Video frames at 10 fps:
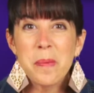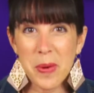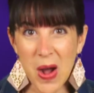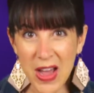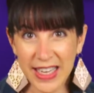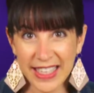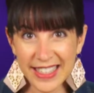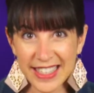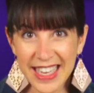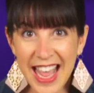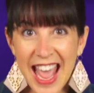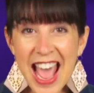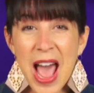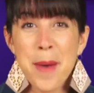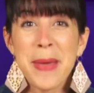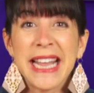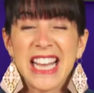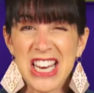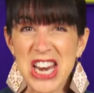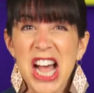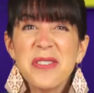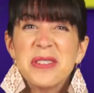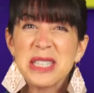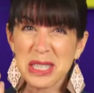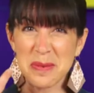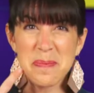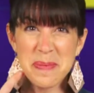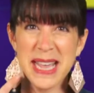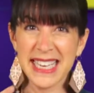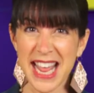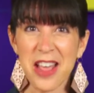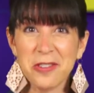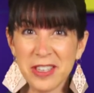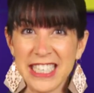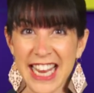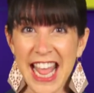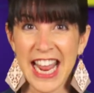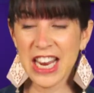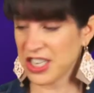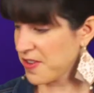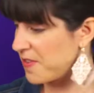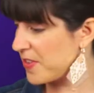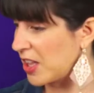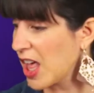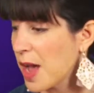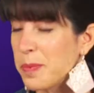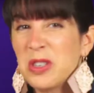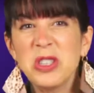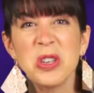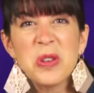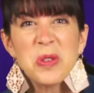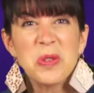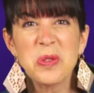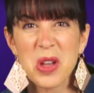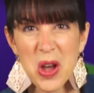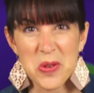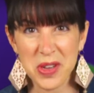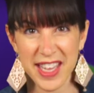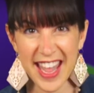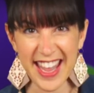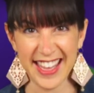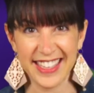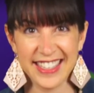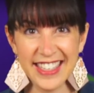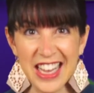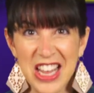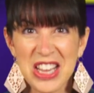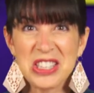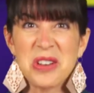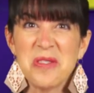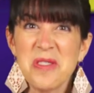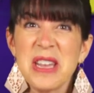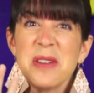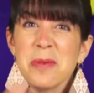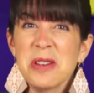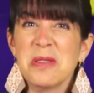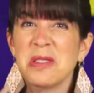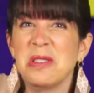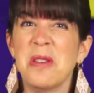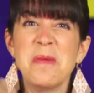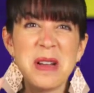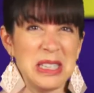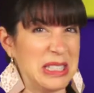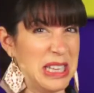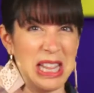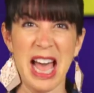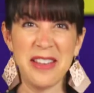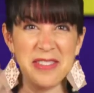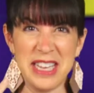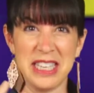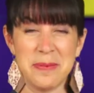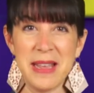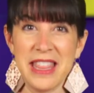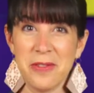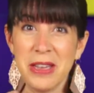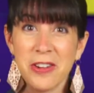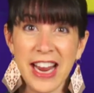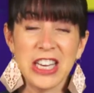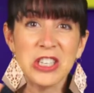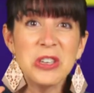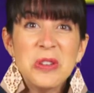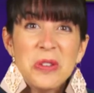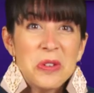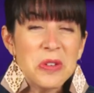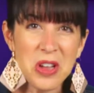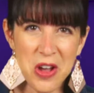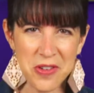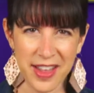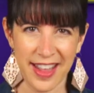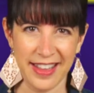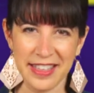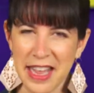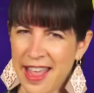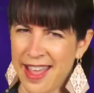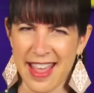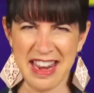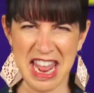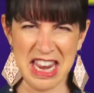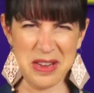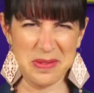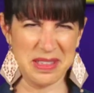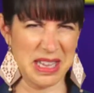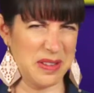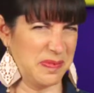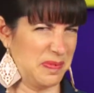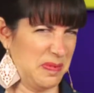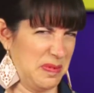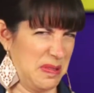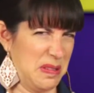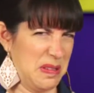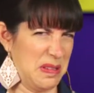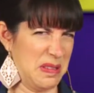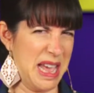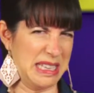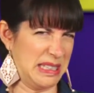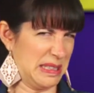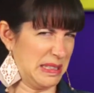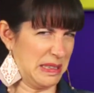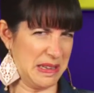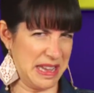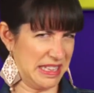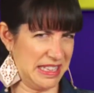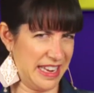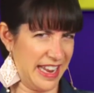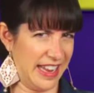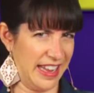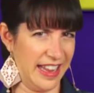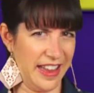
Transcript: bodies make enough spit every day to fill up two Coke cans? So we produce so much saliva and spit that we create two Coke cans. And Annie was like, "Ugh, that's disgusting."